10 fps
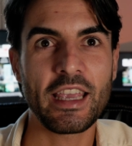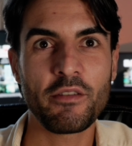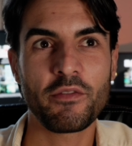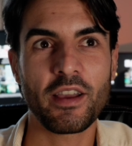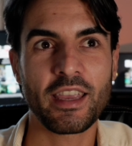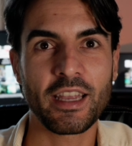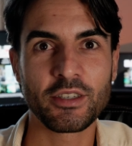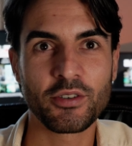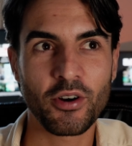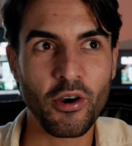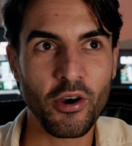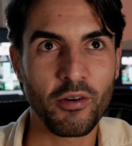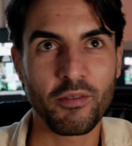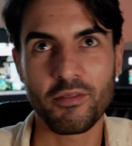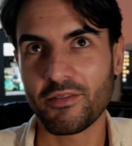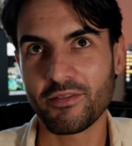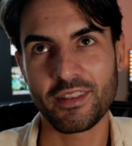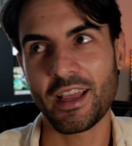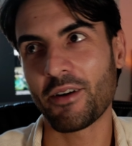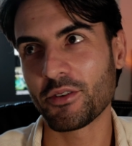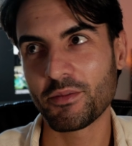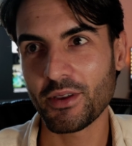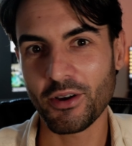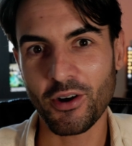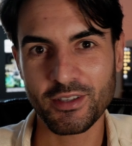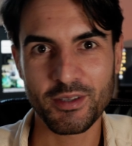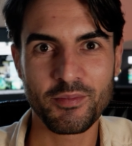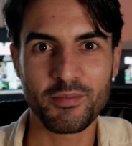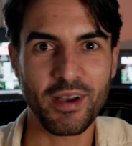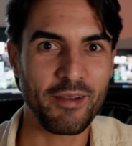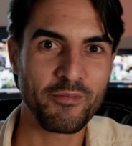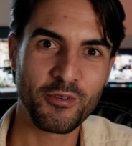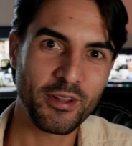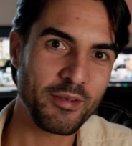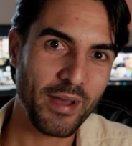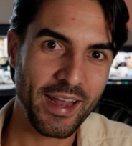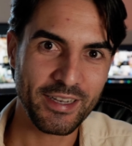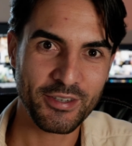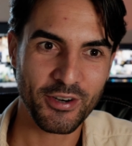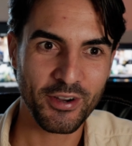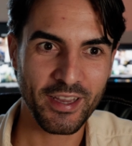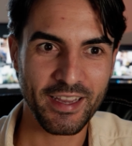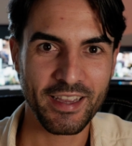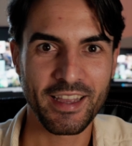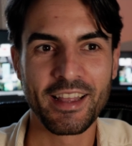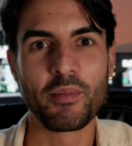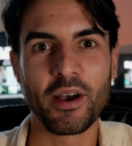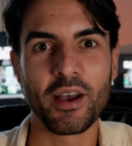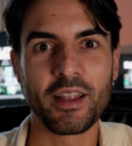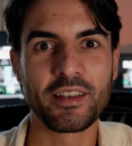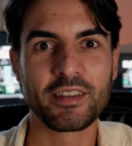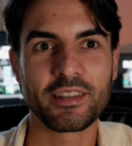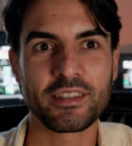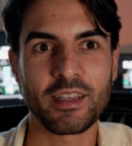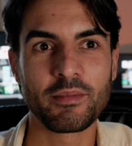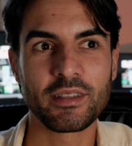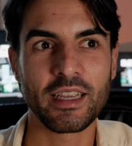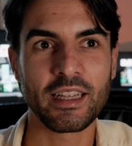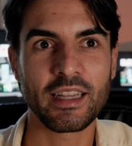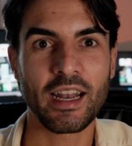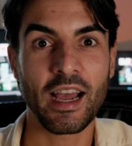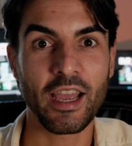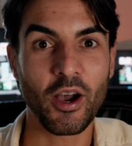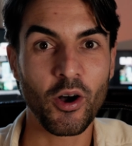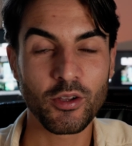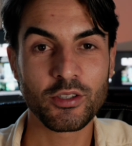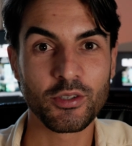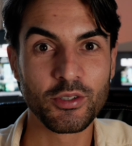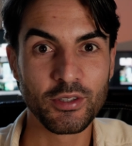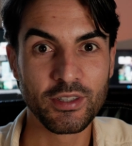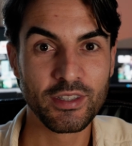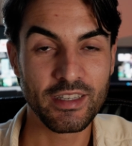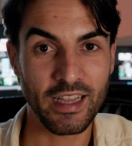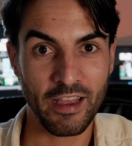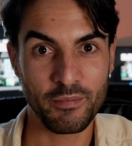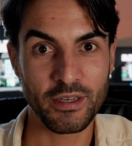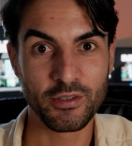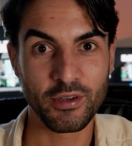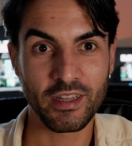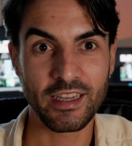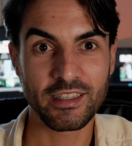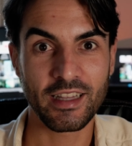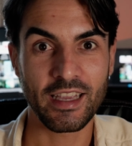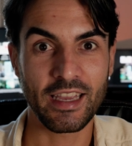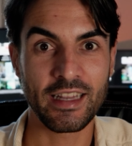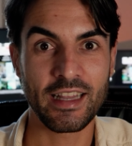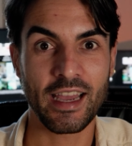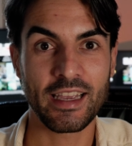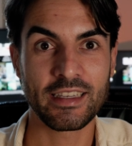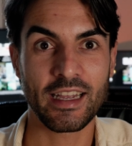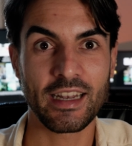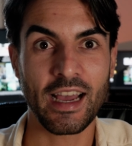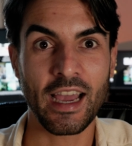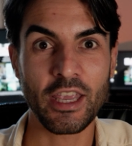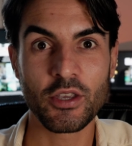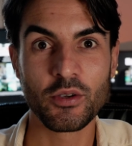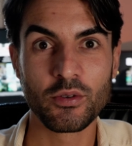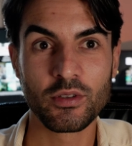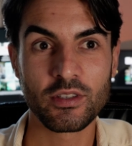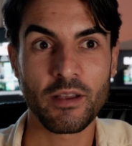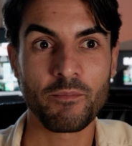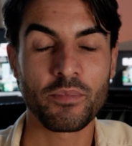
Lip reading: If I can draw, that would be awesome. I'm really bad at drawing, but something that I also have been doing lately is that I use